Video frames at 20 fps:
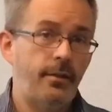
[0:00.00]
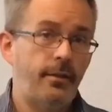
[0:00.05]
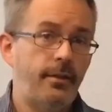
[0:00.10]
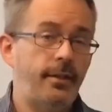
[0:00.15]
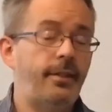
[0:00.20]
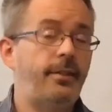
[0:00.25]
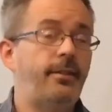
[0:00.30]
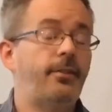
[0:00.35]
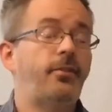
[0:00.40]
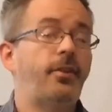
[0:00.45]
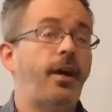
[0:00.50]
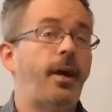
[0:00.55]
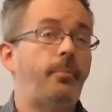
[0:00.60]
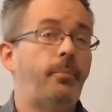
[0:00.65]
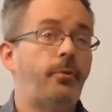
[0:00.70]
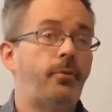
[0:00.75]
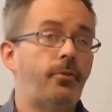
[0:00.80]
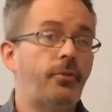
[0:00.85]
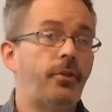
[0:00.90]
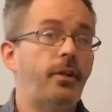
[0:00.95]
the
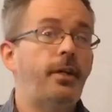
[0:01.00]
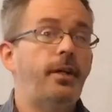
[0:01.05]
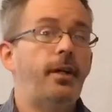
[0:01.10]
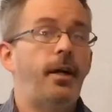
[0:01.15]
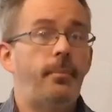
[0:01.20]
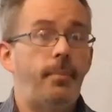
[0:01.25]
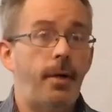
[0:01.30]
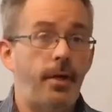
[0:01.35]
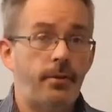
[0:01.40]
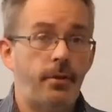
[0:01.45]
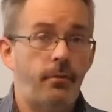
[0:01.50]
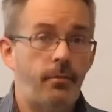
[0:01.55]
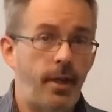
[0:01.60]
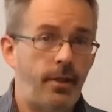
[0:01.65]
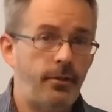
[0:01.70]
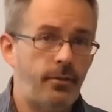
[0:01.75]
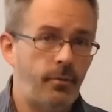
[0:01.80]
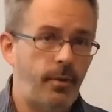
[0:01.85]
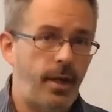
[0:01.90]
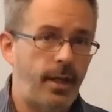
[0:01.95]
disciples about the
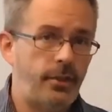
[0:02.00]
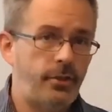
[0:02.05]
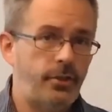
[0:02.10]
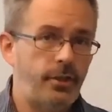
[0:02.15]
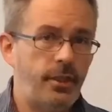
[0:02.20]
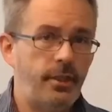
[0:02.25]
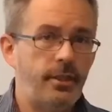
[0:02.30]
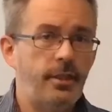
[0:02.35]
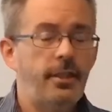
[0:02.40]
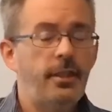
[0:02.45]
resurrection.